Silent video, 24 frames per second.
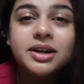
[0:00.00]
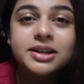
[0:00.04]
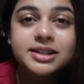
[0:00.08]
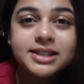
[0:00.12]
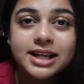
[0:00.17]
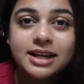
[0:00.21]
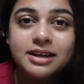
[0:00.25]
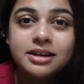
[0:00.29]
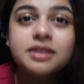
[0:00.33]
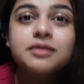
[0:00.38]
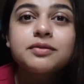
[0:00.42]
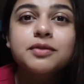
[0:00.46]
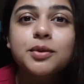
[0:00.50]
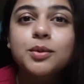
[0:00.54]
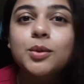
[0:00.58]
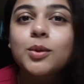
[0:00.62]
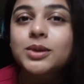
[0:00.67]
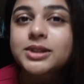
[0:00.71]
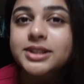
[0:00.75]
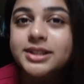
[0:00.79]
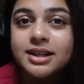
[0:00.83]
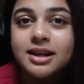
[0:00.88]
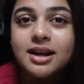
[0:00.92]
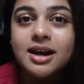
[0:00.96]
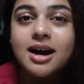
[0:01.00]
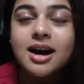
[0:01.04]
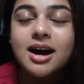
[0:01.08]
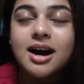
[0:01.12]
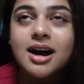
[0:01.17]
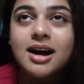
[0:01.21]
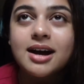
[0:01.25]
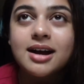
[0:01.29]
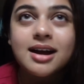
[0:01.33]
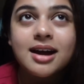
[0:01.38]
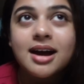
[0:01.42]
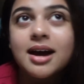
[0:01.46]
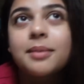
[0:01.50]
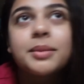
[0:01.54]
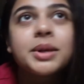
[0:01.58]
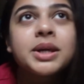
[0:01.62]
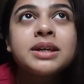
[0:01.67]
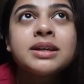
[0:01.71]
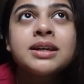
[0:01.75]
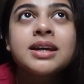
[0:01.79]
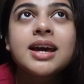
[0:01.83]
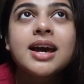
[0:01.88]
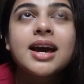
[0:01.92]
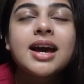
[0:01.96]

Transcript: excited for what's coming,